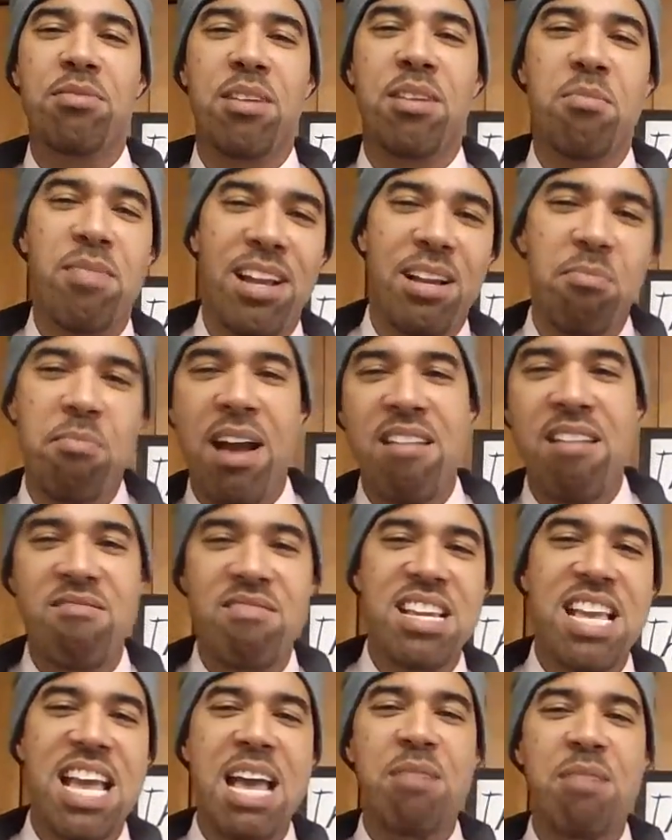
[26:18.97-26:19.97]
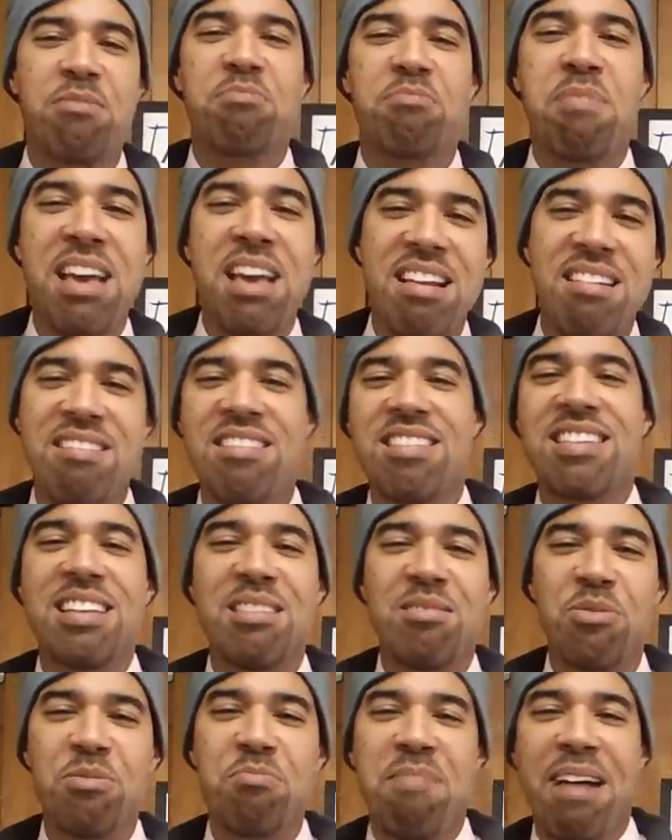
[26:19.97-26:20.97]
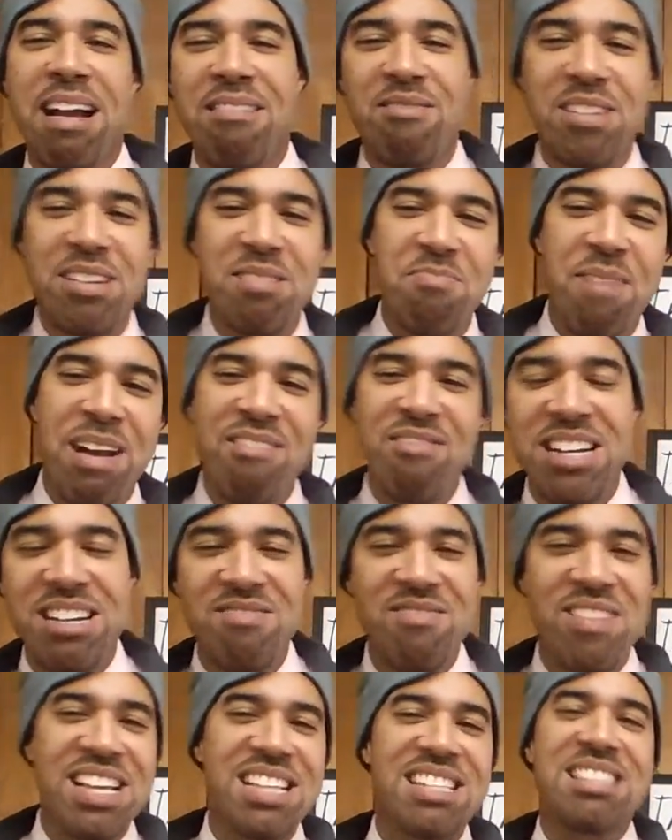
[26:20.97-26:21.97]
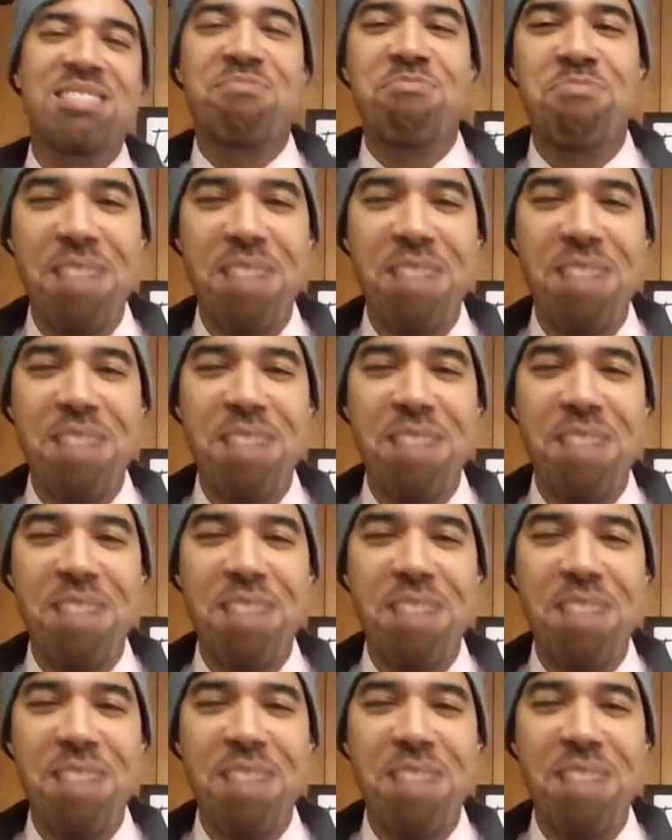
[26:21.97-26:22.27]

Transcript: I'm like, my rehab's better than this one. My, re- my renovation is